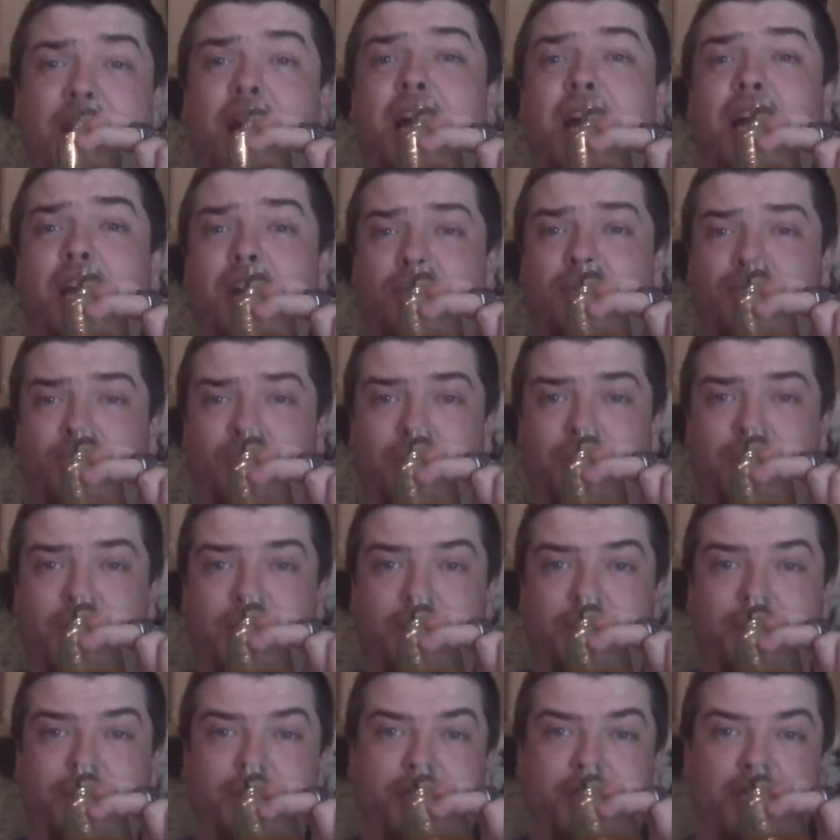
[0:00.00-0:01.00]
a hell of a lot
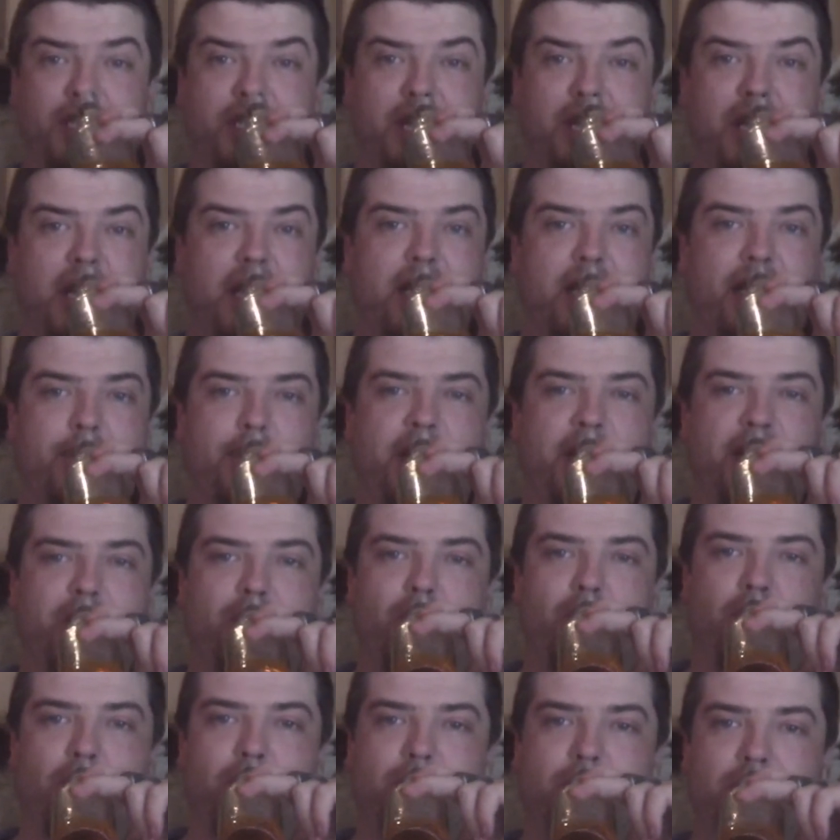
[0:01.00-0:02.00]
cheaper just to get the mesh
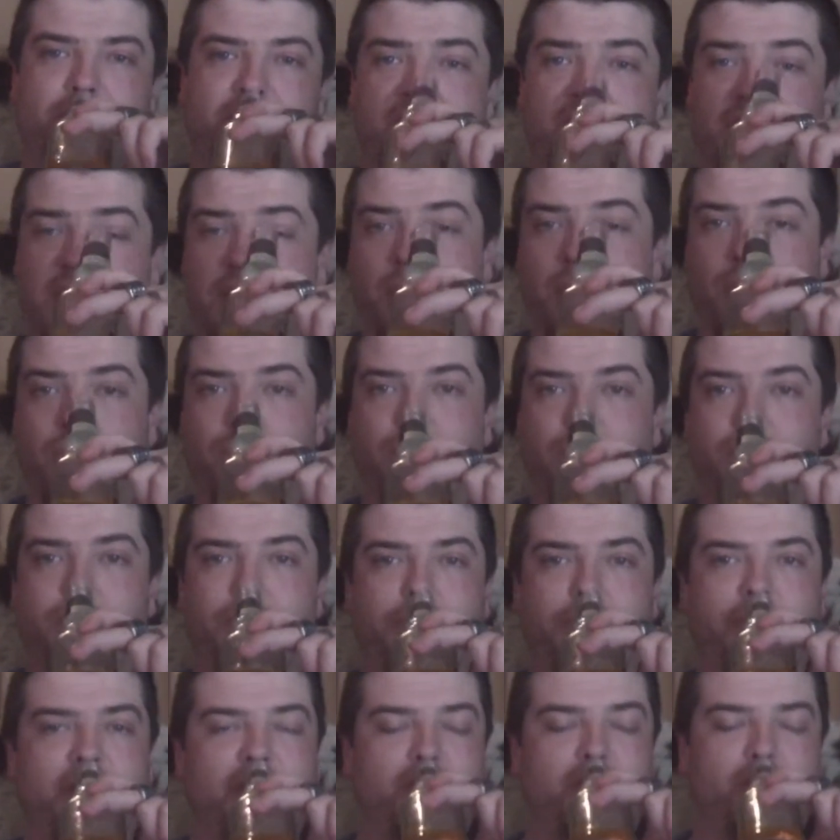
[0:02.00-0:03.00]
coil, the single
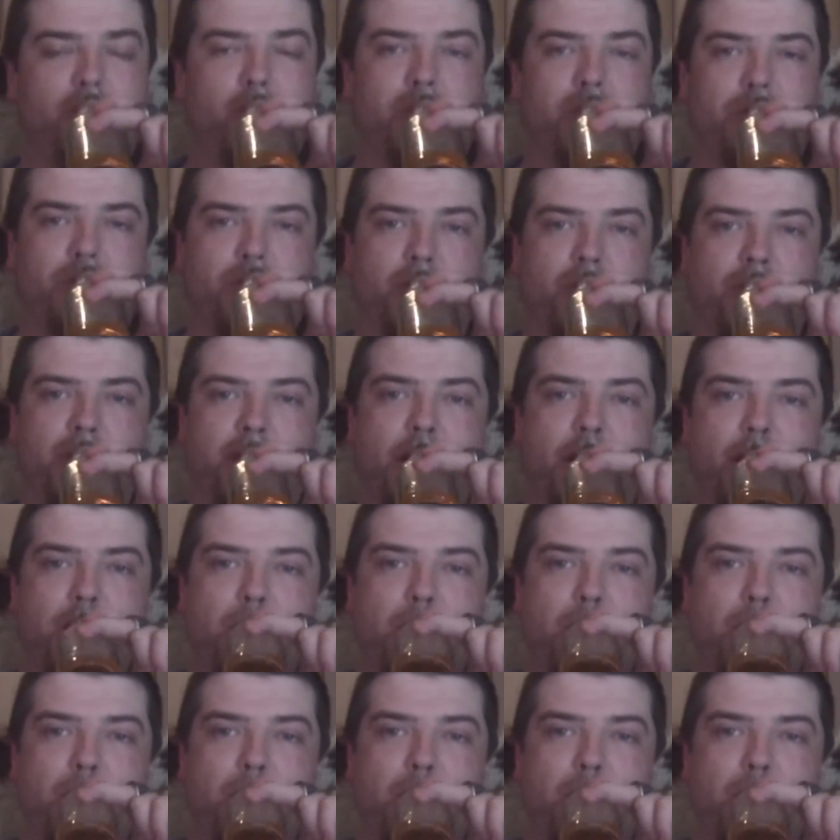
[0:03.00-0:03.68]
mesh coil, sorry.